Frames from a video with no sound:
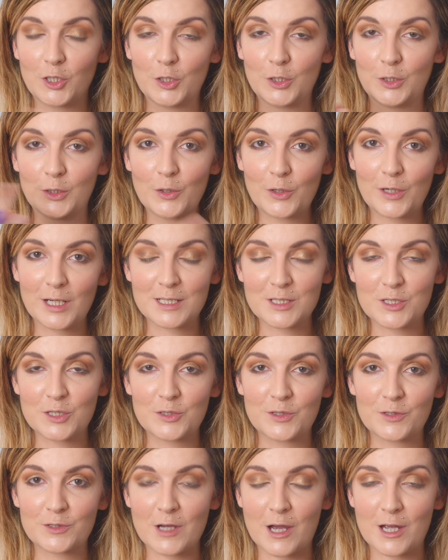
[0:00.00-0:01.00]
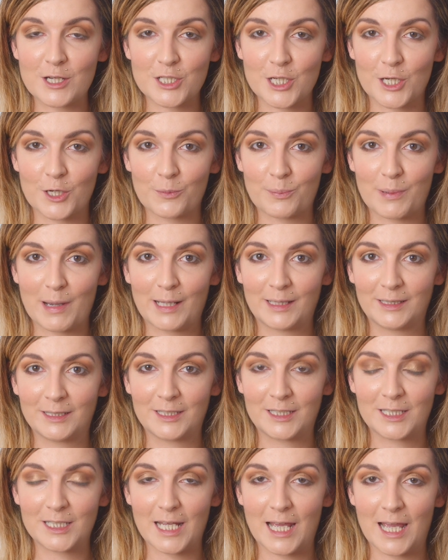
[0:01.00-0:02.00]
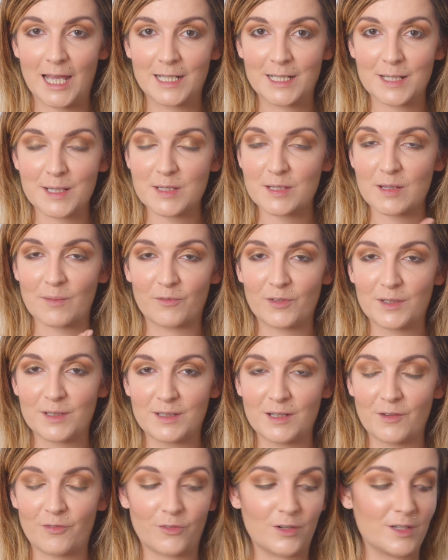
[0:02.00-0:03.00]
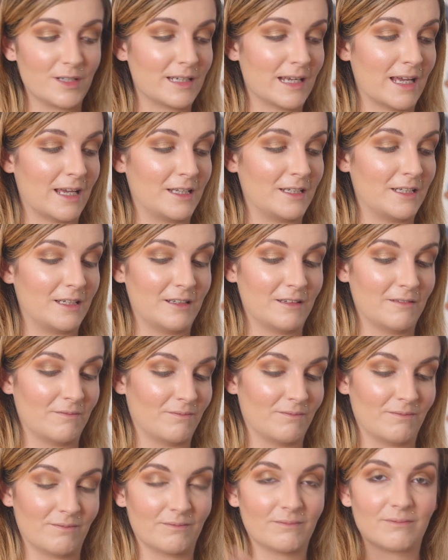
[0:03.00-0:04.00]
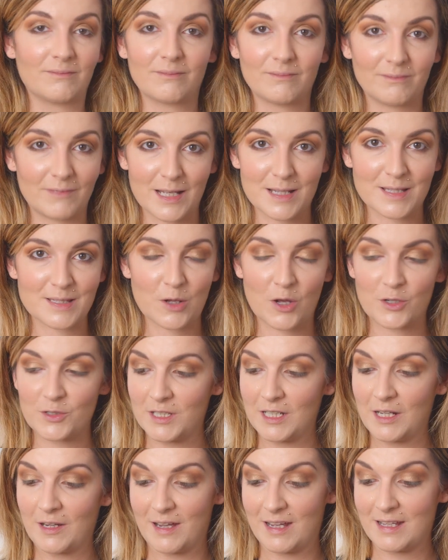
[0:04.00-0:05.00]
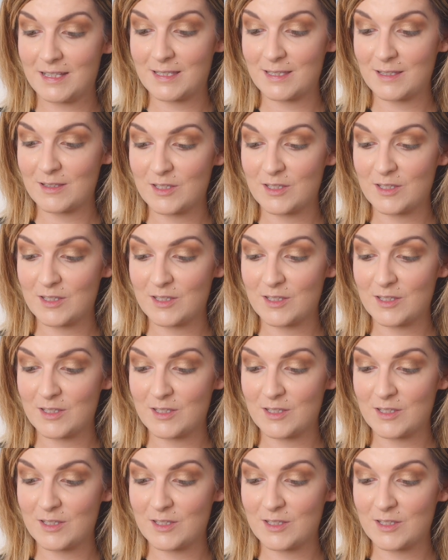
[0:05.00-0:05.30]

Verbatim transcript: You look into the eyeshadow palette and it's something different than it's on the eyes.